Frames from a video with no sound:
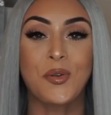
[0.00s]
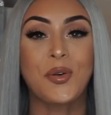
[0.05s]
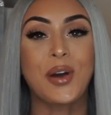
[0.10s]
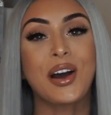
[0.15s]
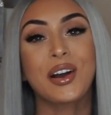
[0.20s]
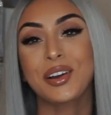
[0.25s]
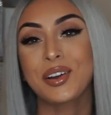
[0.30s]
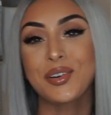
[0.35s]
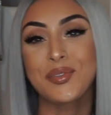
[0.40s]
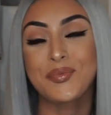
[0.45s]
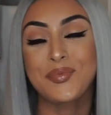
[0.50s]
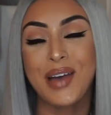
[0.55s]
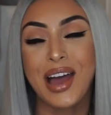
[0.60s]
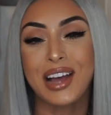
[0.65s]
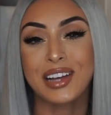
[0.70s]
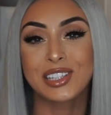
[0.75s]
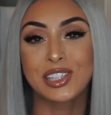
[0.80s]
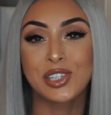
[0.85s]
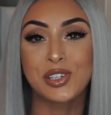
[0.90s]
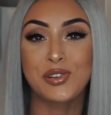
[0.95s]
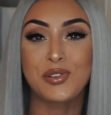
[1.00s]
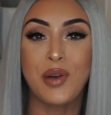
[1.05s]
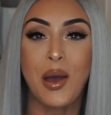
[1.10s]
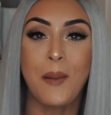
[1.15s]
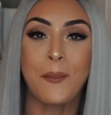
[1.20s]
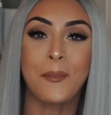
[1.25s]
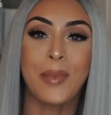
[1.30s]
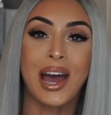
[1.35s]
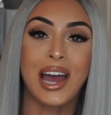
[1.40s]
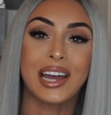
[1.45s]
Welcome back to
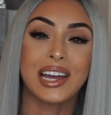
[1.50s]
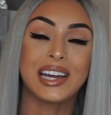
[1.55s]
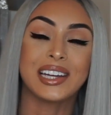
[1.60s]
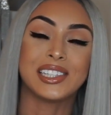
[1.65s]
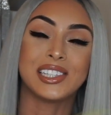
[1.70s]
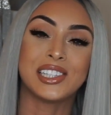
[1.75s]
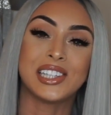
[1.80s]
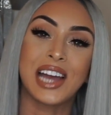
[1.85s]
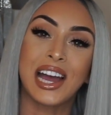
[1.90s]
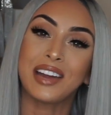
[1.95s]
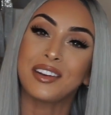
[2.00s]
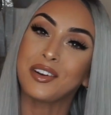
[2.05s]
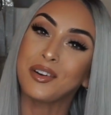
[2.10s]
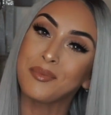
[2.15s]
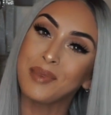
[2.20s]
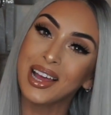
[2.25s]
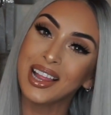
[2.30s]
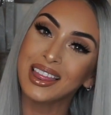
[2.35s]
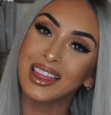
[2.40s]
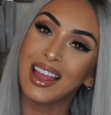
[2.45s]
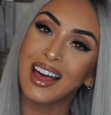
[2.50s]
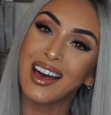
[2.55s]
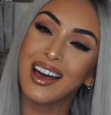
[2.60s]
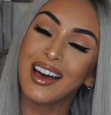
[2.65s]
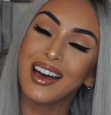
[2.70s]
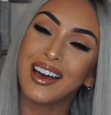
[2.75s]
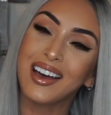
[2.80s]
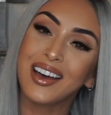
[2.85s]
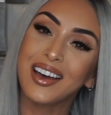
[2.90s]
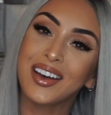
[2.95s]
my channel, my
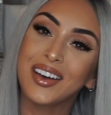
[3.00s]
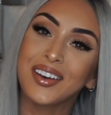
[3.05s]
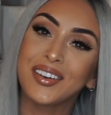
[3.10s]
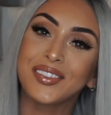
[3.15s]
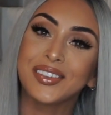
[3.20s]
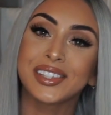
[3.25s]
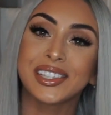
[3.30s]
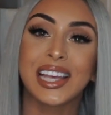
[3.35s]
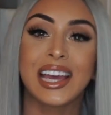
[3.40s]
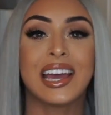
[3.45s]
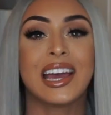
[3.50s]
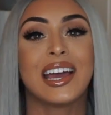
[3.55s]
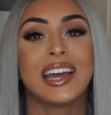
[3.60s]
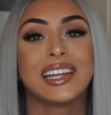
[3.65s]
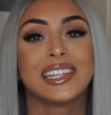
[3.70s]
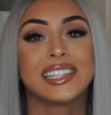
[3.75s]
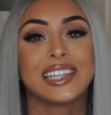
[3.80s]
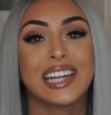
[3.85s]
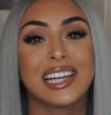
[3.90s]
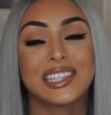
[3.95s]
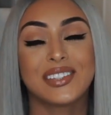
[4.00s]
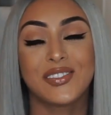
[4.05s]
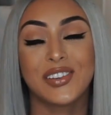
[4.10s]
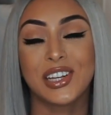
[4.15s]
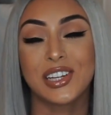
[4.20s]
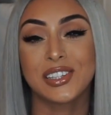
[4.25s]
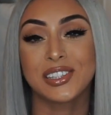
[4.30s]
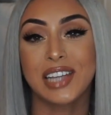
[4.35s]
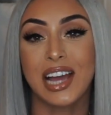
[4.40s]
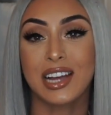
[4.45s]
loves. Today's
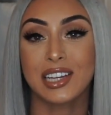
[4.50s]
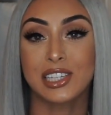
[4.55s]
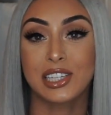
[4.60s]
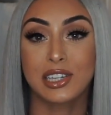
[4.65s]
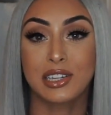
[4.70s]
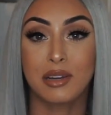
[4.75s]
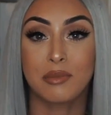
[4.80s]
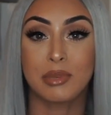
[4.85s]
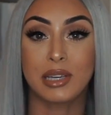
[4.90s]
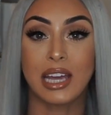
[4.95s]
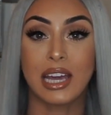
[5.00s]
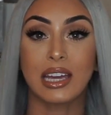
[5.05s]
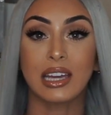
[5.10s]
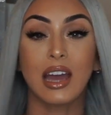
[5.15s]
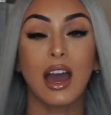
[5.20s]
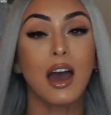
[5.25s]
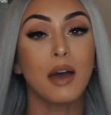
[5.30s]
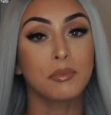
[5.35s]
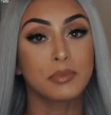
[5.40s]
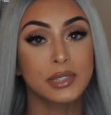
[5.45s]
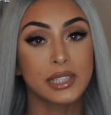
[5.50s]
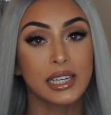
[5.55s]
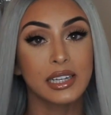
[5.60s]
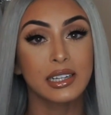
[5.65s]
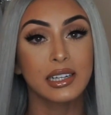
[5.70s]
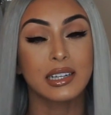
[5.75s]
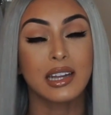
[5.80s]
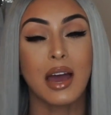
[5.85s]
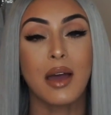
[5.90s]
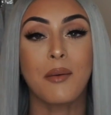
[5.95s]
video is actually going to be a
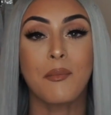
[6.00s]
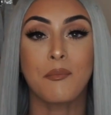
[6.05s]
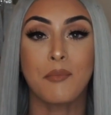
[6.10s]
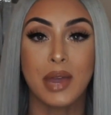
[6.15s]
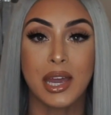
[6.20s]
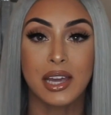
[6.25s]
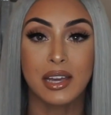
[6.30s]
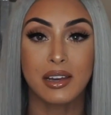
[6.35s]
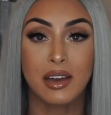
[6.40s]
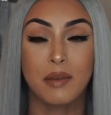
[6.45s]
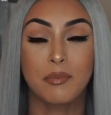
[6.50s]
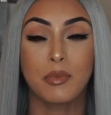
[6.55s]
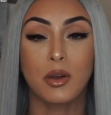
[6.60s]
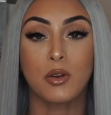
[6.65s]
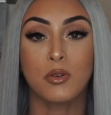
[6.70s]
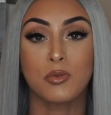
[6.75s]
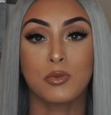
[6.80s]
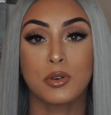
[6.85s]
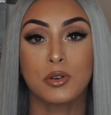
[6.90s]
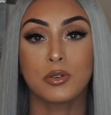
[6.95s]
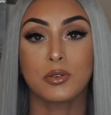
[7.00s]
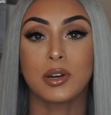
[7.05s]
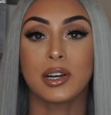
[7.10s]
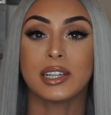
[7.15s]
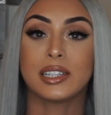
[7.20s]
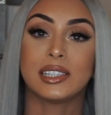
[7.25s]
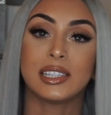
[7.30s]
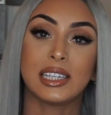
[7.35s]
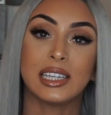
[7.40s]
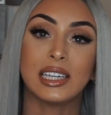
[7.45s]
updated makeup
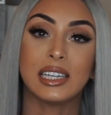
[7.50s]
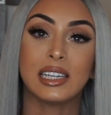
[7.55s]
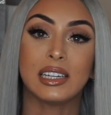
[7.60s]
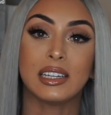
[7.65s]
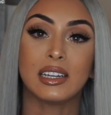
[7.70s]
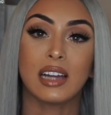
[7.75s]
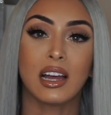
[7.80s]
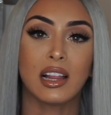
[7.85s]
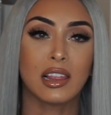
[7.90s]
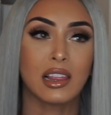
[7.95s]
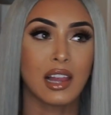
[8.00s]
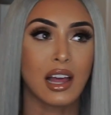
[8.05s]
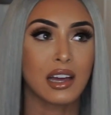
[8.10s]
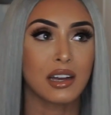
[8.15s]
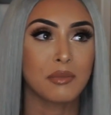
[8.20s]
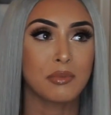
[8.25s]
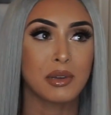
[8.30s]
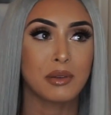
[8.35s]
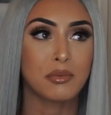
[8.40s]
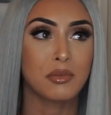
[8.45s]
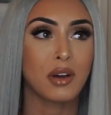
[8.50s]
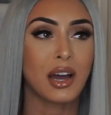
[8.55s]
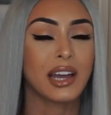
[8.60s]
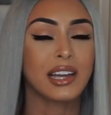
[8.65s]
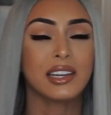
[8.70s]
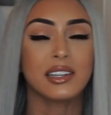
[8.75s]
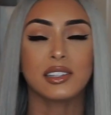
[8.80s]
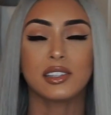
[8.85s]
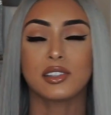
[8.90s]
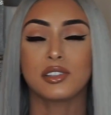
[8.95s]
routine. A lot of people, I
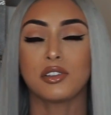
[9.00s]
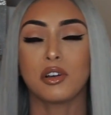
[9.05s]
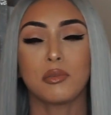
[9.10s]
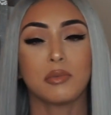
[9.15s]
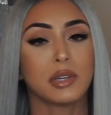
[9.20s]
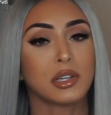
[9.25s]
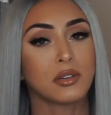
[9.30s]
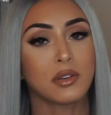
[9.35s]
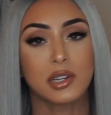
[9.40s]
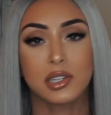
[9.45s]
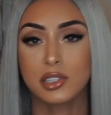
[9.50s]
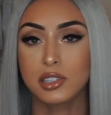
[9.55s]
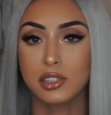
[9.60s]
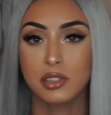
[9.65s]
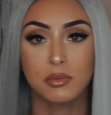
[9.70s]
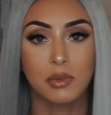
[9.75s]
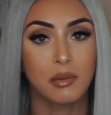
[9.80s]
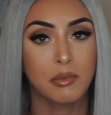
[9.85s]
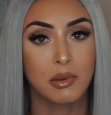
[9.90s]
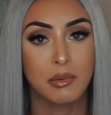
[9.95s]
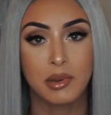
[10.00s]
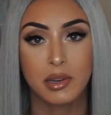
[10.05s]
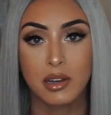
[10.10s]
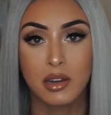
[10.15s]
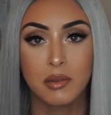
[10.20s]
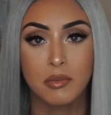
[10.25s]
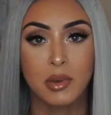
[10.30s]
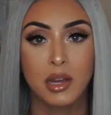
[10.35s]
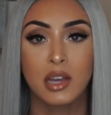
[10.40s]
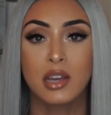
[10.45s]
get so many questions about my
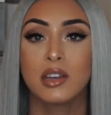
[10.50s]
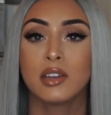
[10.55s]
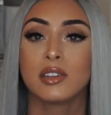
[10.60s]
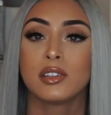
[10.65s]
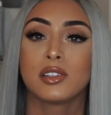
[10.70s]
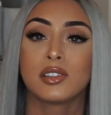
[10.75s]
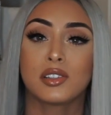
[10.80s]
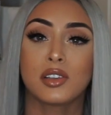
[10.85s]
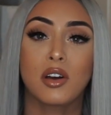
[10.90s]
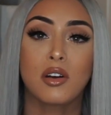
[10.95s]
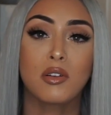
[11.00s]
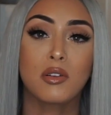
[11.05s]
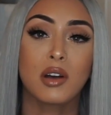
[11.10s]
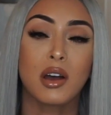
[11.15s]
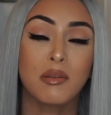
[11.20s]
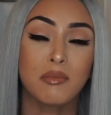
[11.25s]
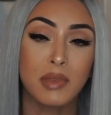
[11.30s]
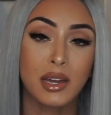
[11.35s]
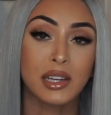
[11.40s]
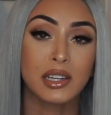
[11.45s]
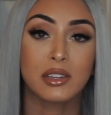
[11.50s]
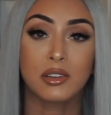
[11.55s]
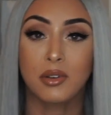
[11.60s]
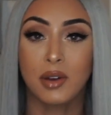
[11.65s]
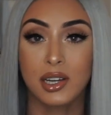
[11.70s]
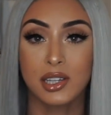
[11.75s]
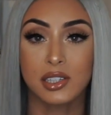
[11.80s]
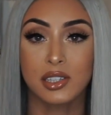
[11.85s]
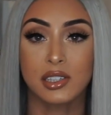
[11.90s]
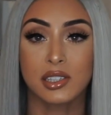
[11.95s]
makeup, so many
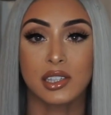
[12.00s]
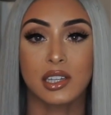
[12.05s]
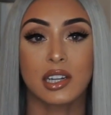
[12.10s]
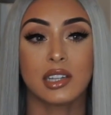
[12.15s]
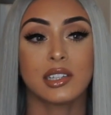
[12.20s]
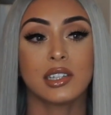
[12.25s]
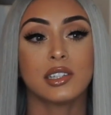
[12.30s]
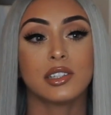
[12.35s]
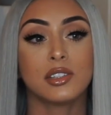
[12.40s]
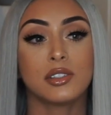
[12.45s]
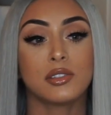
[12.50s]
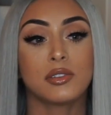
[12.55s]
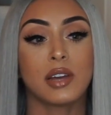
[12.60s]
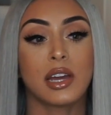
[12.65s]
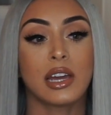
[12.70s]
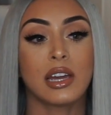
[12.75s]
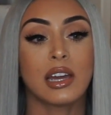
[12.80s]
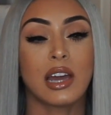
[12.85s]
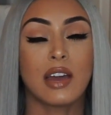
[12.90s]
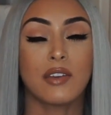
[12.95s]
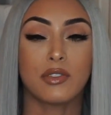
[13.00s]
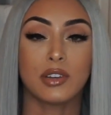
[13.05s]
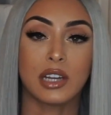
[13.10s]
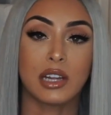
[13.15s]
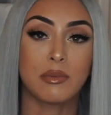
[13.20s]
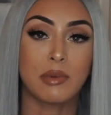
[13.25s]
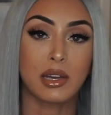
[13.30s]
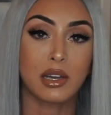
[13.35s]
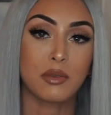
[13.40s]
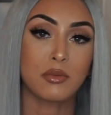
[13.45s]
questions, and I did do a everyday
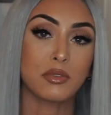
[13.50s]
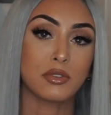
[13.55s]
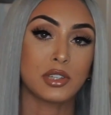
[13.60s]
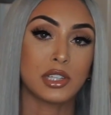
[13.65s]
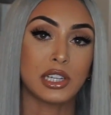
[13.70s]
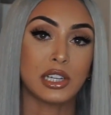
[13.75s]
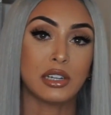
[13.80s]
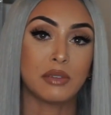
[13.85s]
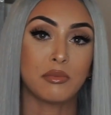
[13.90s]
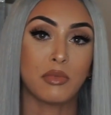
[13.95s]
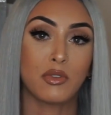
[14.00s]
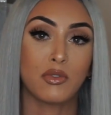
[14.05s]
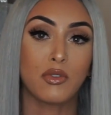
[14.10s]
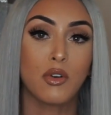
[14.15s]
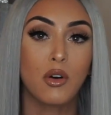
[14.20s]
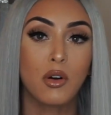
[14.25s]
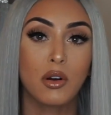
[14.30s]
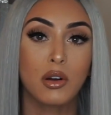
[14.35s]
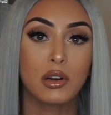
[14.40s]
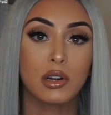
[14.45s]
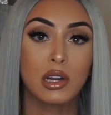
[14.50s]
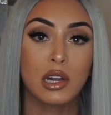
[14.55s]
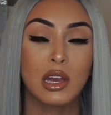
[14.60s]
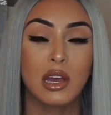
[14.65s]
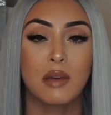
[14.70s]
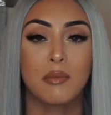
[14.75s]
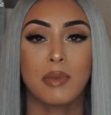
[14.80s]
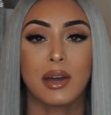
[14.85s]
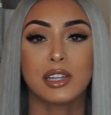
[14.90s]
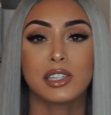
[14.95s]
makeup routine before.
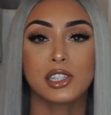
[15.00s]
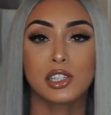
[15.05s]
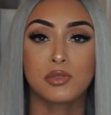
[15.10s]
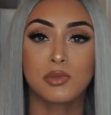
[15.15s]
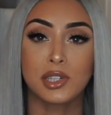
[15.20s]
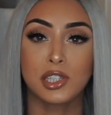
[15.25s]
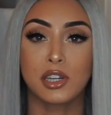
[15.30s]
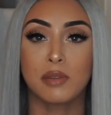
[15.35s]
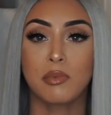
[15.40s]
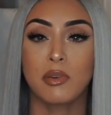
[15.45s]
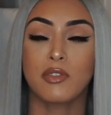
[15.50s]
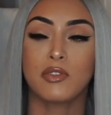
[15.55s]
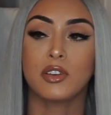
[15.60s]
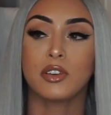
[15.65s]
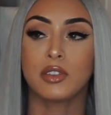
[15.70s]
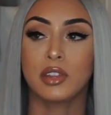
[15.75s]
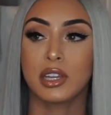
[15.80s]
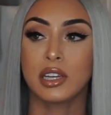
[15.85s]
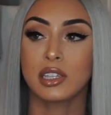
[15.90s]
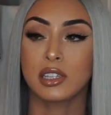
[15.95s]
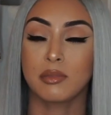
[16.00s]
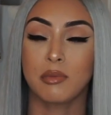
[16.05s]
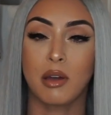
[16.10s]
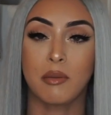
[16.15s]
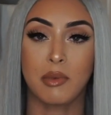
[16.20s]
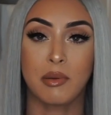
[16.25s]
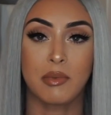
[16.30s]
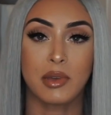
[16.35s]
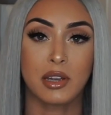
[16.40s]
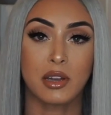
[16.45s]
I just switched up a few things about
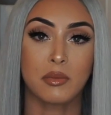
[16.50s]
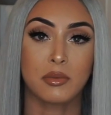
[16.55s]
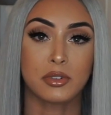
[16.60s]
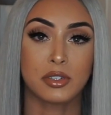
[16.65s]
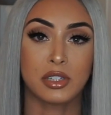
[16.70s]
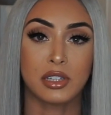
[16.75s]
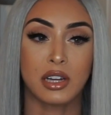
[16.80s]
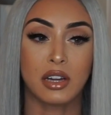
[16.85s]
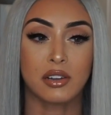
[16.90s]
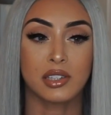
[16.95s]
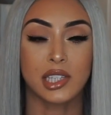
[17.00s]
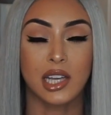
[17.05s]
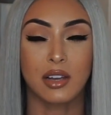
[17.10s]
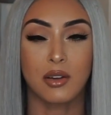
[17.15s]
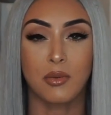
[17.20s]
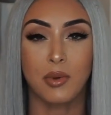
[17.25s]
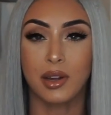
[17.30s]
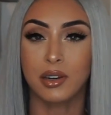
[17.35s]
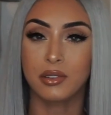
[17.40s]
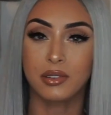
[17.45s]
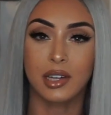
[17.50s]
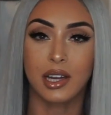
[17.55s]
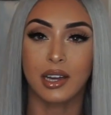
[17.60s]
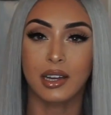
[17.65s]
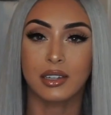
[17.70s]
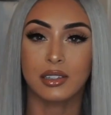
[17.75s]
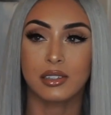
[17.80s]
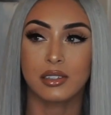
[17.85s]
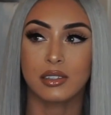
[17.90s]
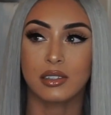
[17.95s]
my makeup routine. I was like, why don't
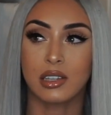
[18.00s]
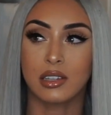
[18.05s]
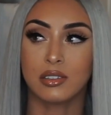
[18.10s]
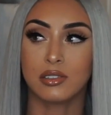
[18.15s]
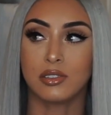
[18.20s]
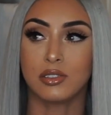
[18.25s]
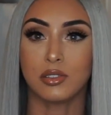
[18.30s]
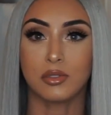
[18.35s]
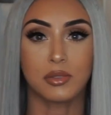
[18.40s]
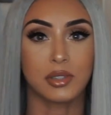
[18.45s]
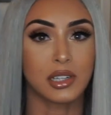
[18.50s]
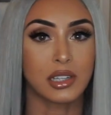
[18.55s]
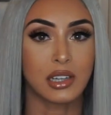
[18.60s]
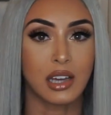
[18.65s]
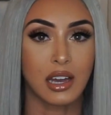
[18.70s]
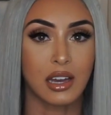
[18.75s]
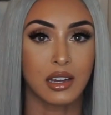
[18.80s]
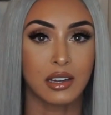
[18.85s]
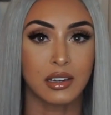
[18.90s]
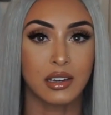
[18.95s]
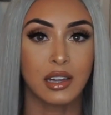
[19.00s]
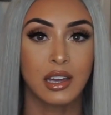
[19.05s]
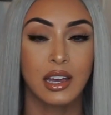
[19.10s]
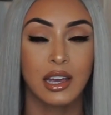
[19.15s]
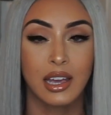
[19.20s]
I just do it again?